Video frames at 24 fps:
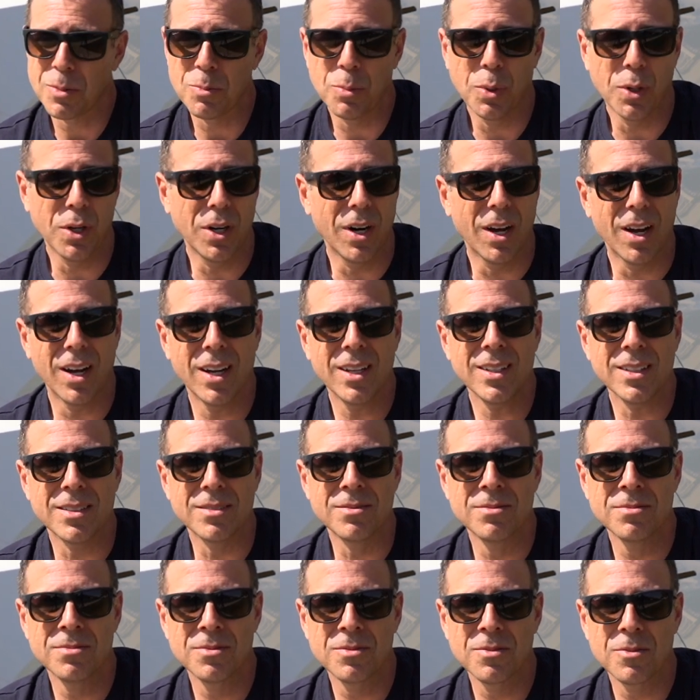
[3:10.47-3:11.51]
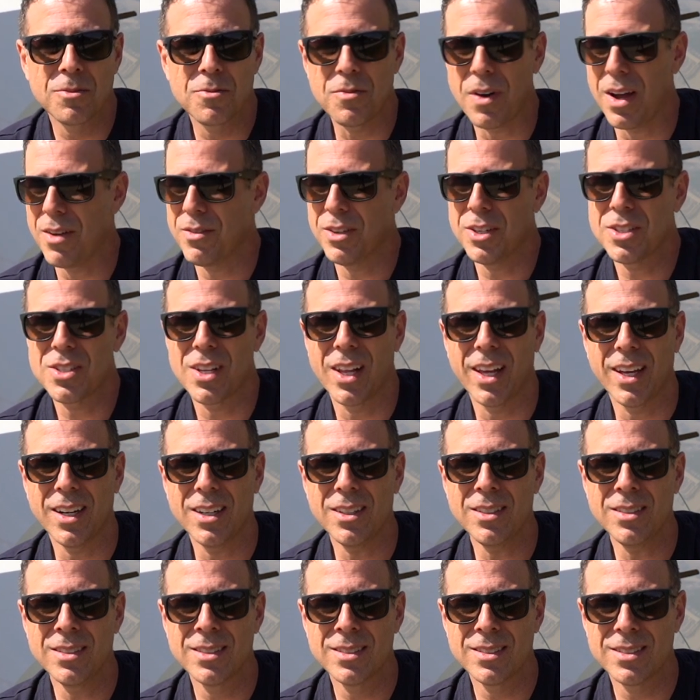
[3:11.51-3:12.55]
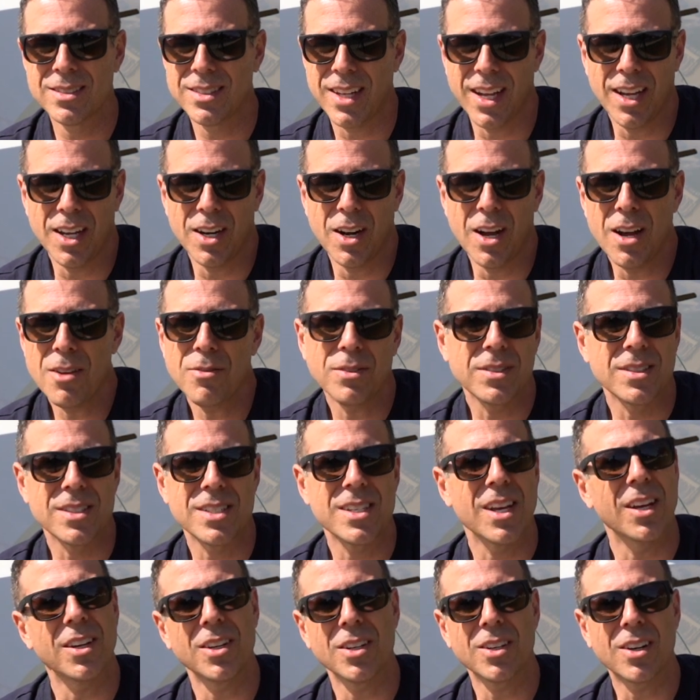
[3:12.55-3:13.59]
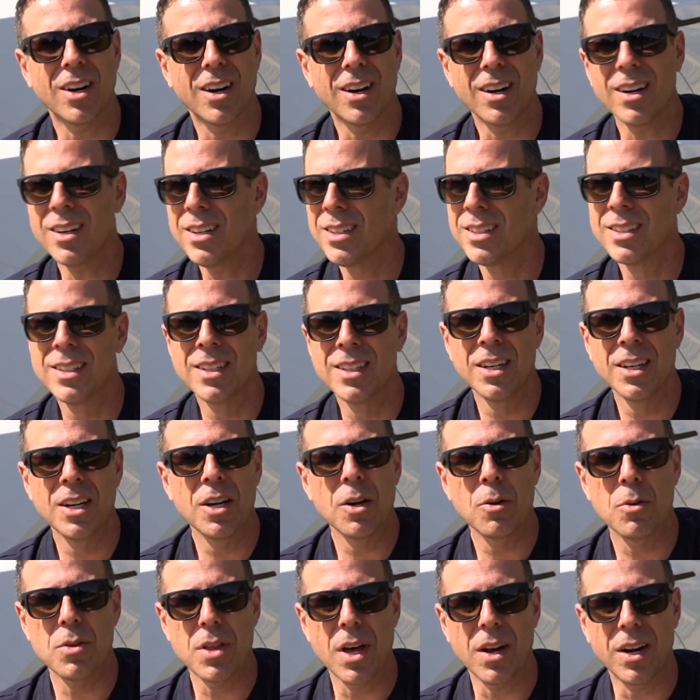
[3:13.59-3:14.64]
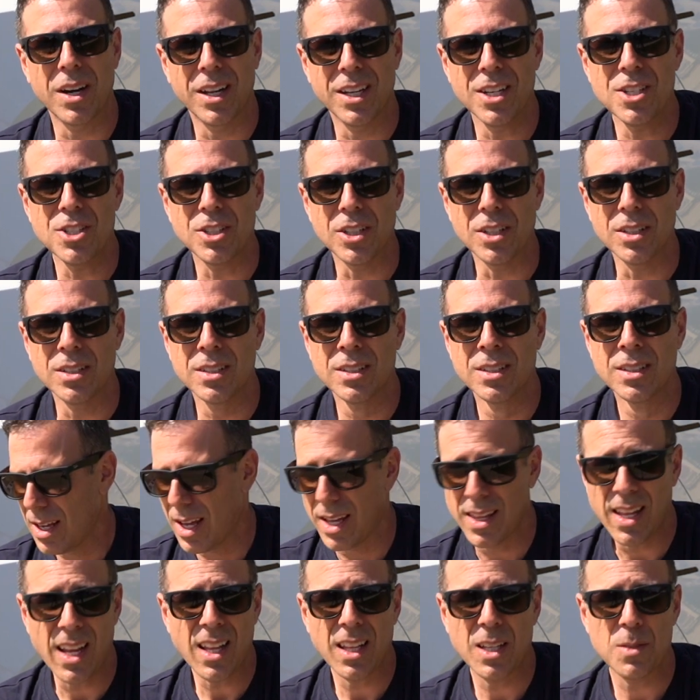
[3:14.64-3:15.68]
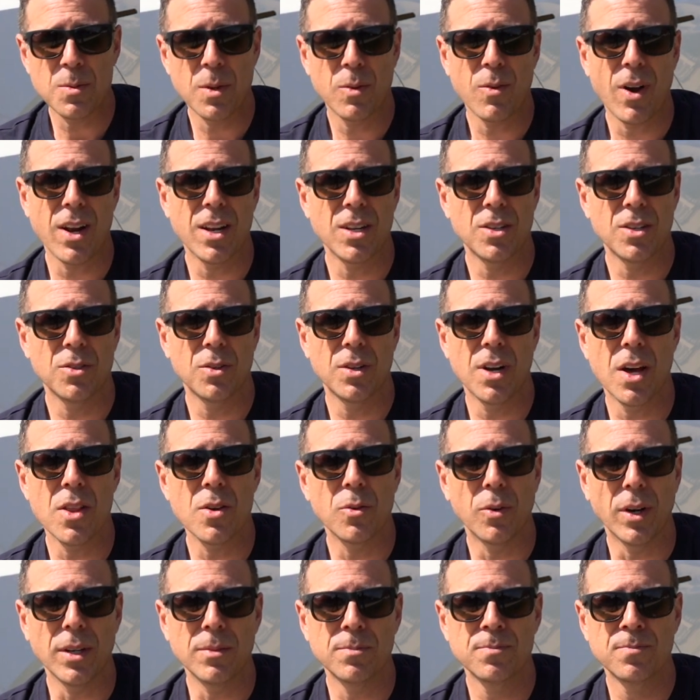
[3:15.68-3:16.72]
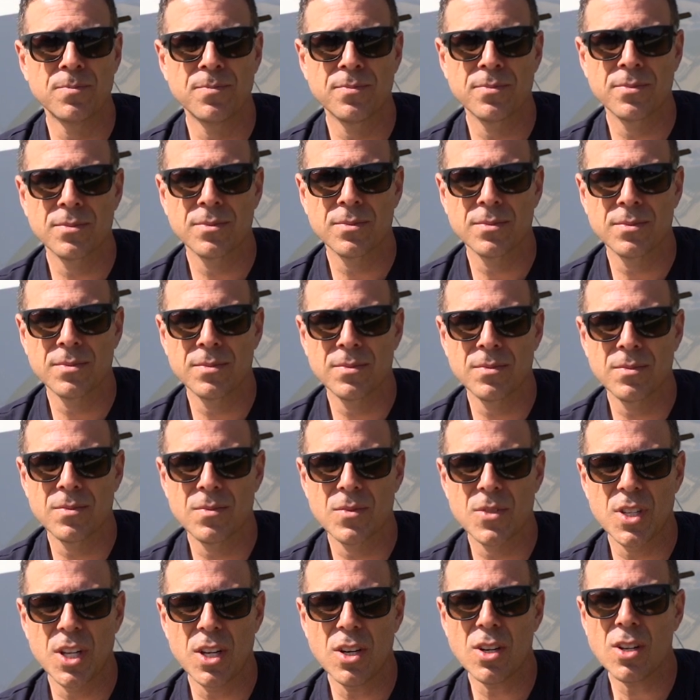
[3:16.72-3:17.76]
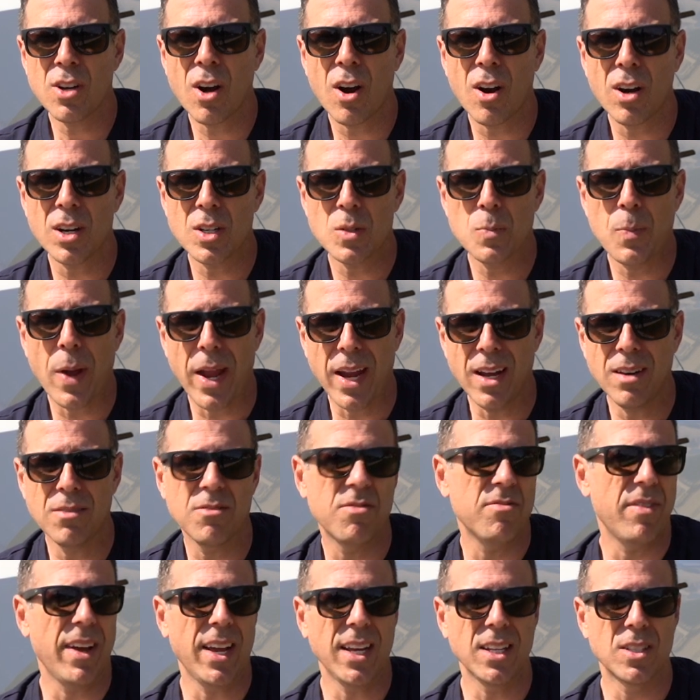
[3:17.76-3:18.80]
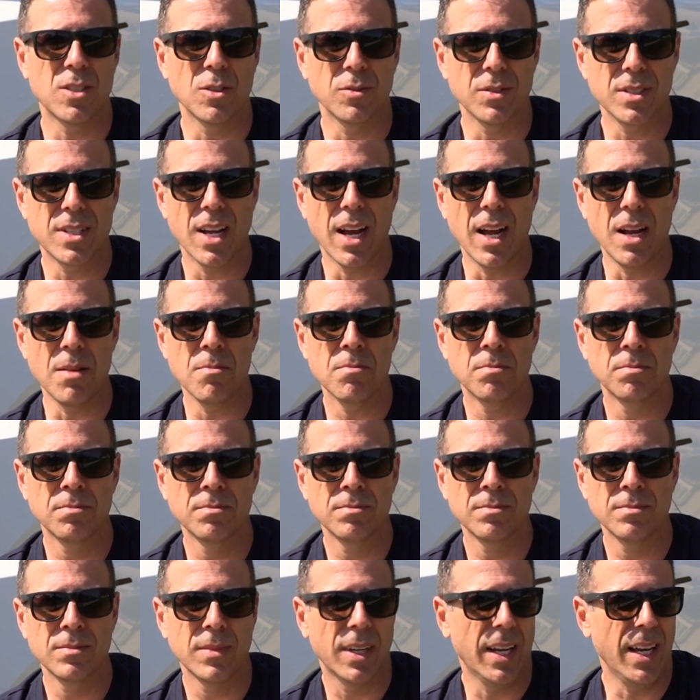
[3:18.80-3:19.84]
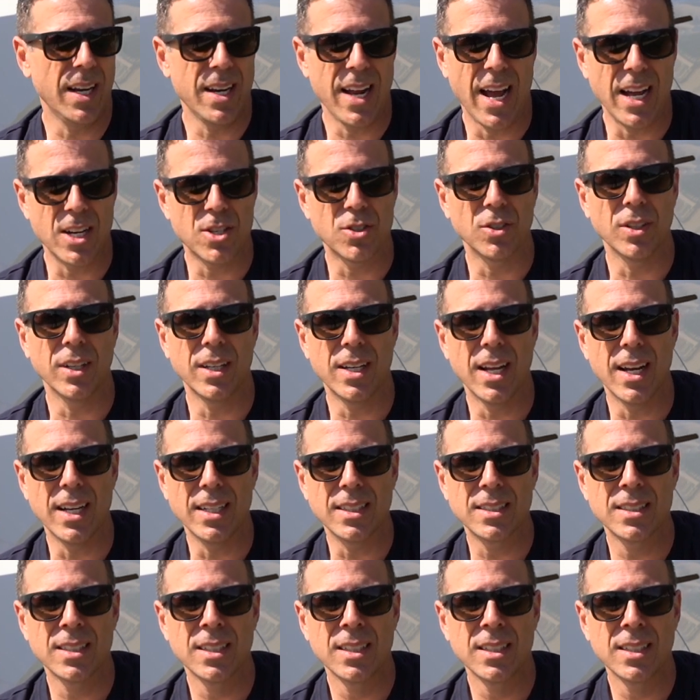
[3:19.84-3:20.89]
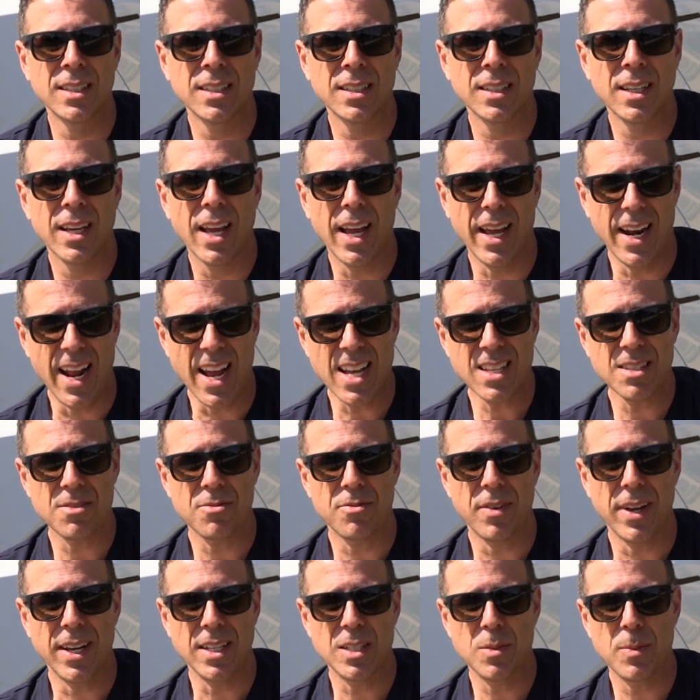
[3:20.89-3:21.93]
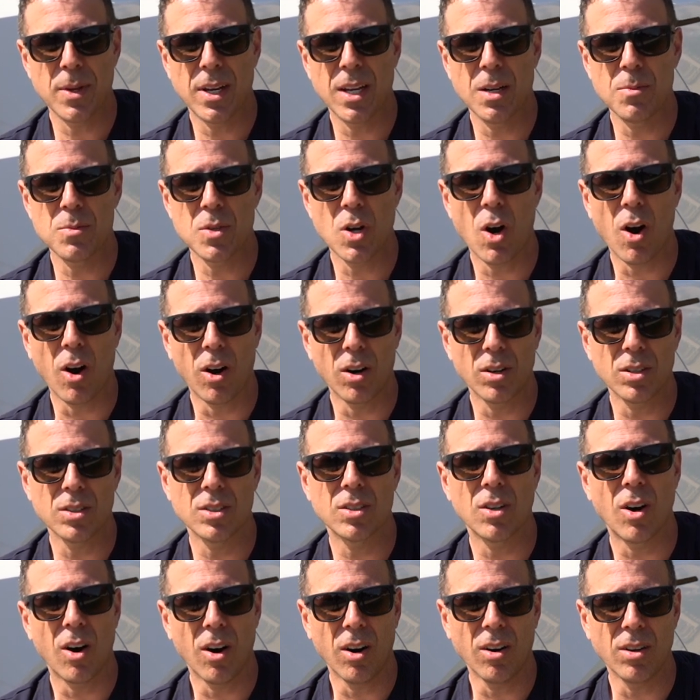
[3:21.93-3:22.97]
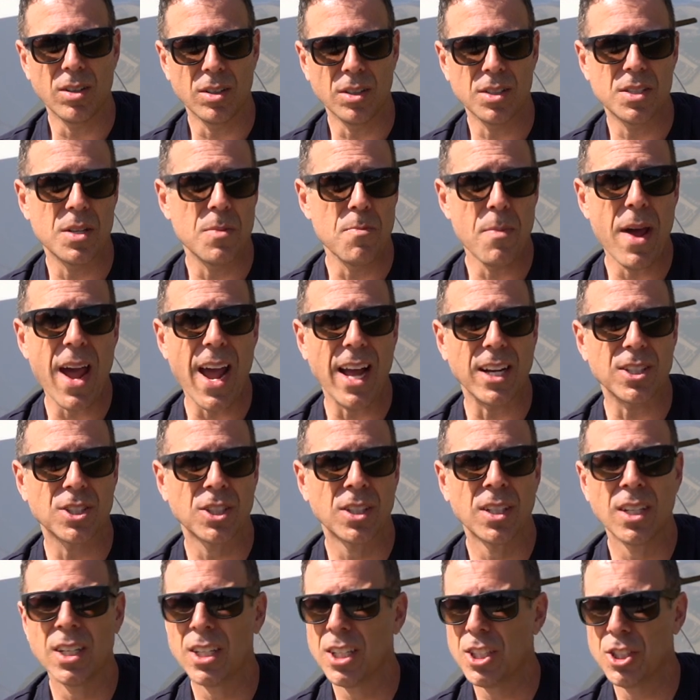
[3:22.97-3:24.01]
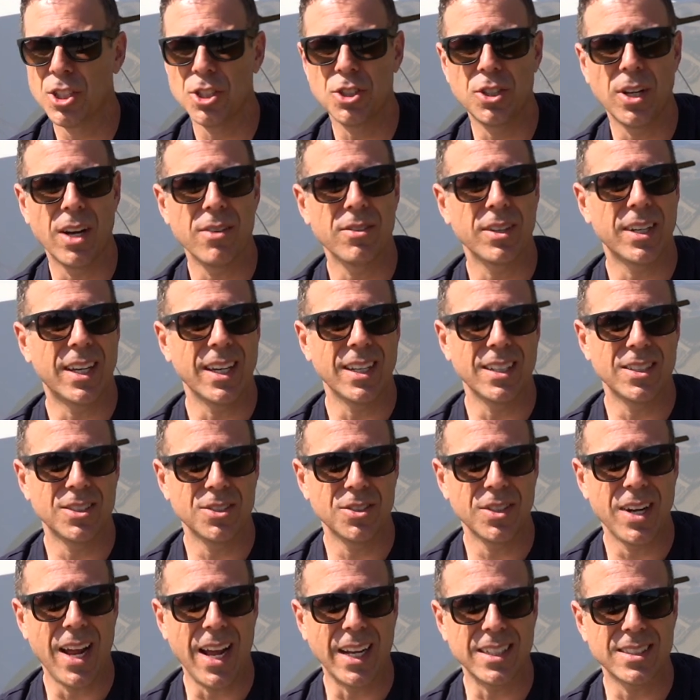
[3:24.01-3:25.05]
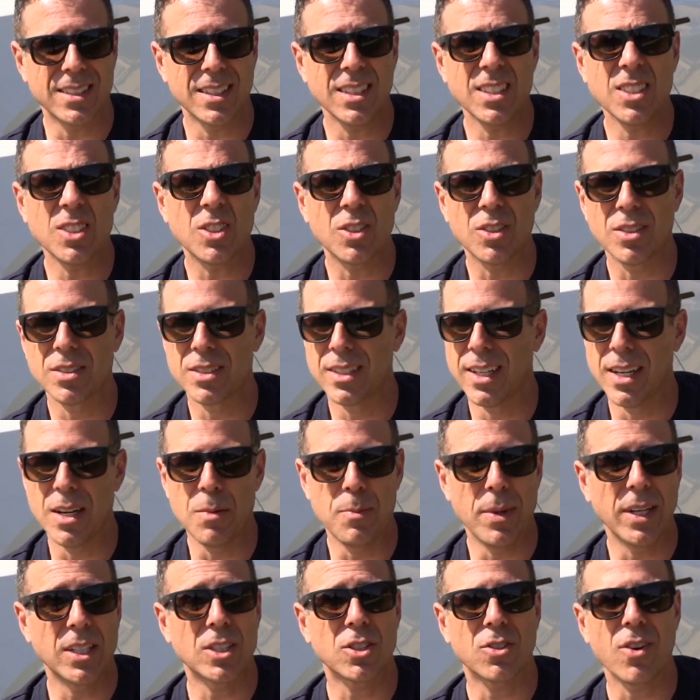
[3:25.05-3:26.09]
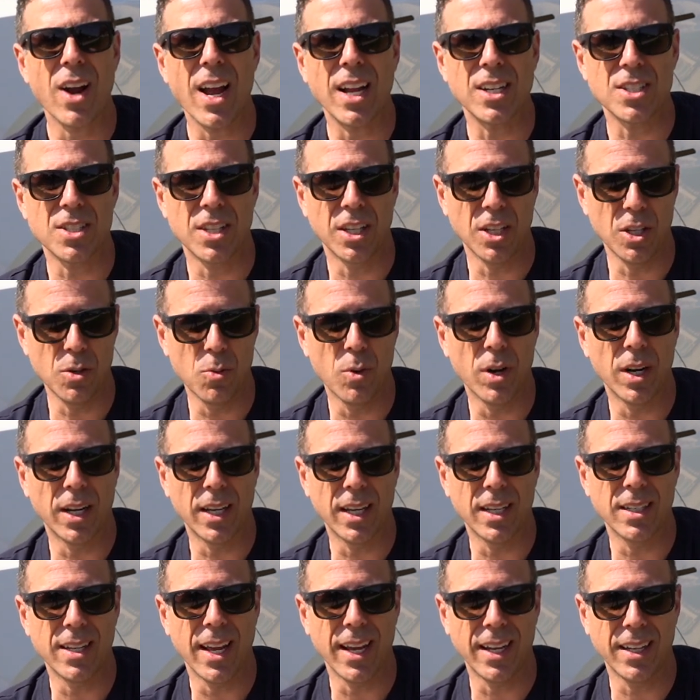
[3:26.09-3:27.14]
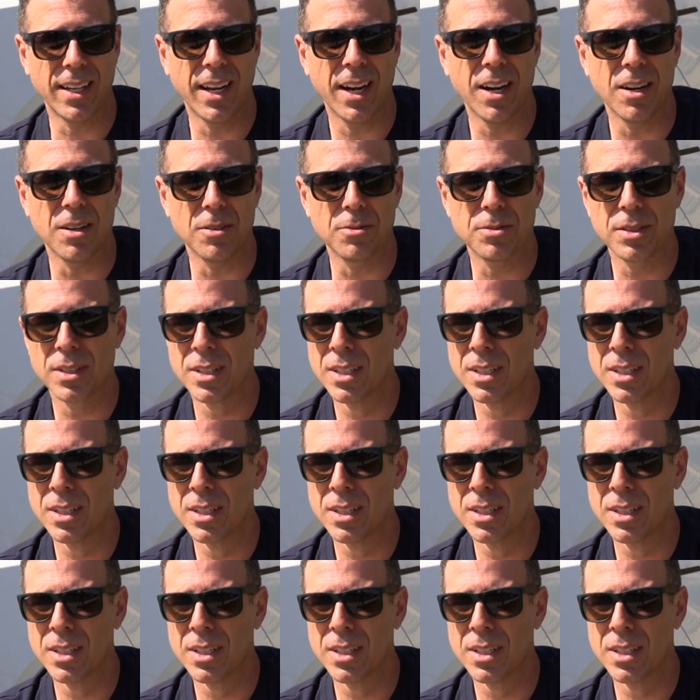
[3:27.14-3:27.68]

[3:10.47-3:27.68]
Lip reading: Put it on, and 5 years later, take it off and sell your car without any issue. And that leads me right into another one. So your car's paint fades over time. It naturally does. And as it fades, it becomes harder and harder to match should you ever get into an accident or get a big scratch that you want to get taken care of.